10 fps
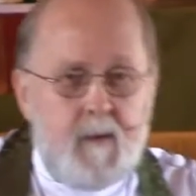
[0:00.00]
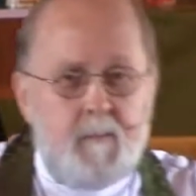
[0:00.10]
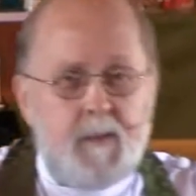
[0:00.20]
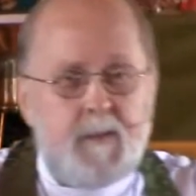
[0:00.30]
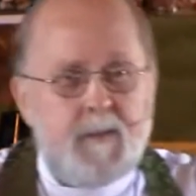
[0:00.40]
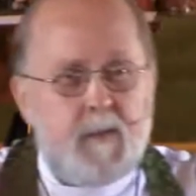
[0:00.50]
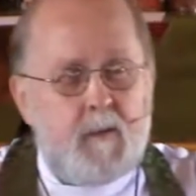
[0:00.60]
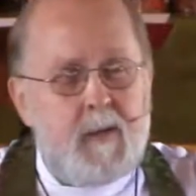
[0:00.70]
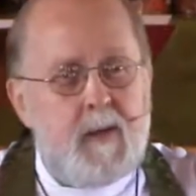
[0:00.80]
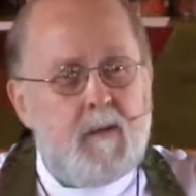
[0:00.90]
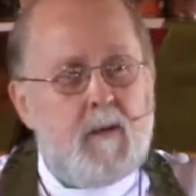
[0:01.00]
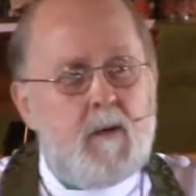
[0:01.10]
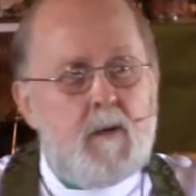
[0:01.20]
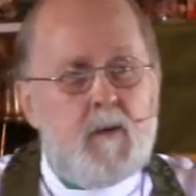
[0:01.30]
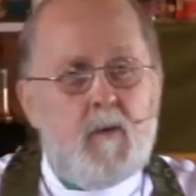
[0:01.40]
But there's a crowd
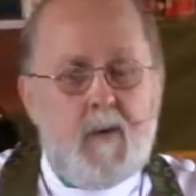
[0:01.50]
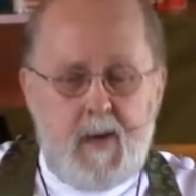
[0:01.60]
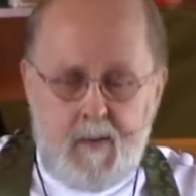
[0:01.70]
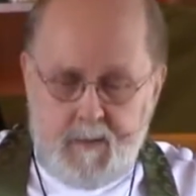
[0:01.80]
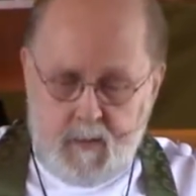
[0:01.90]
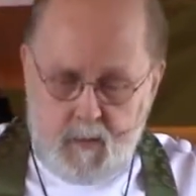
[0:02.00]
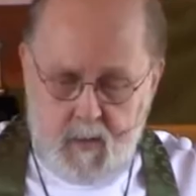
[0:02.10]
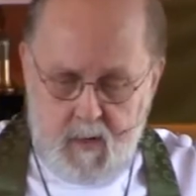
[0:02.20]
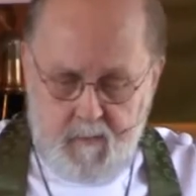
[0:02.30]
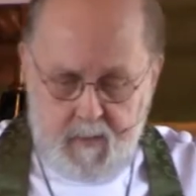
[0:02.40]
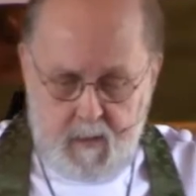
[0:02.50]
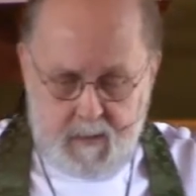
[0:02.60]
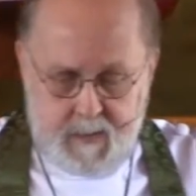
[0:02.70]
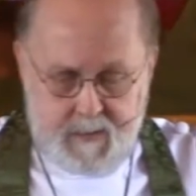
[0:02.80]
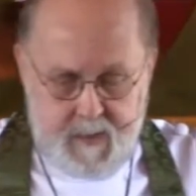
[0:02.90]
all around the 12, and
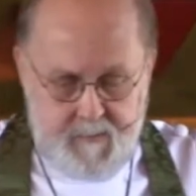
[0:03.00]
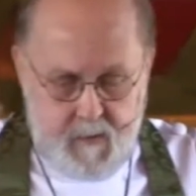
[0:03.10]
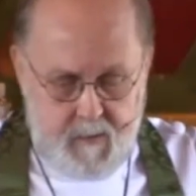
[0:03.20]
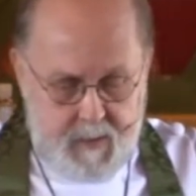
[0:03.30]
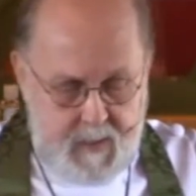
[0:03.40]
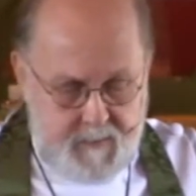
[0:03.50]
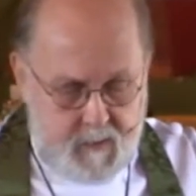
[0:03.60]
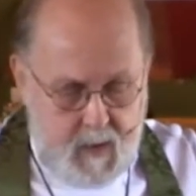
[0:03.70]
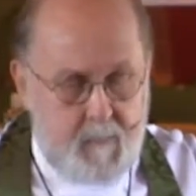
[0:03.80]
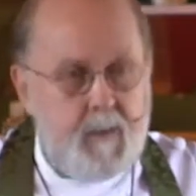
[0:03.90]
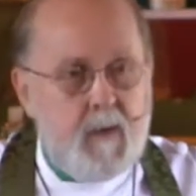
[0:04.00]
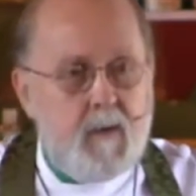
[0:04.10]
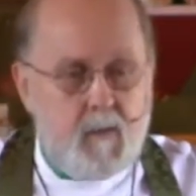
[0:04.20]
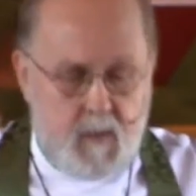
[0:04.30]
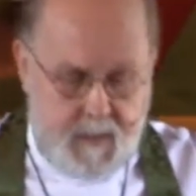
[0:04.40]
it's as if they're eavesdropping
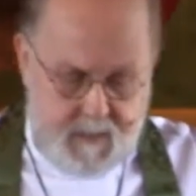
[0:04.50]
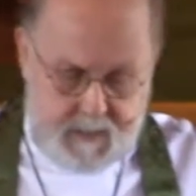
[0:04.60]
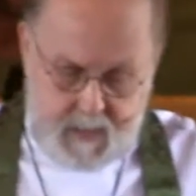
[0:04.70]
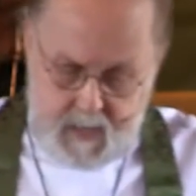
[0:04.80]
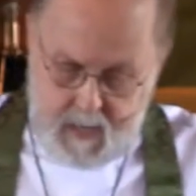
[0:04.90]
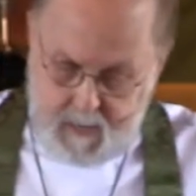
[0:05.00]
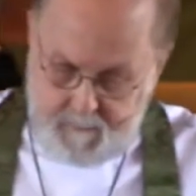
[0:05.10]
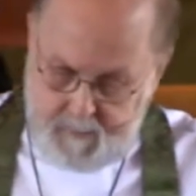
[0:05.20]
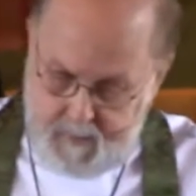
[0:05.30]
on what he's saying.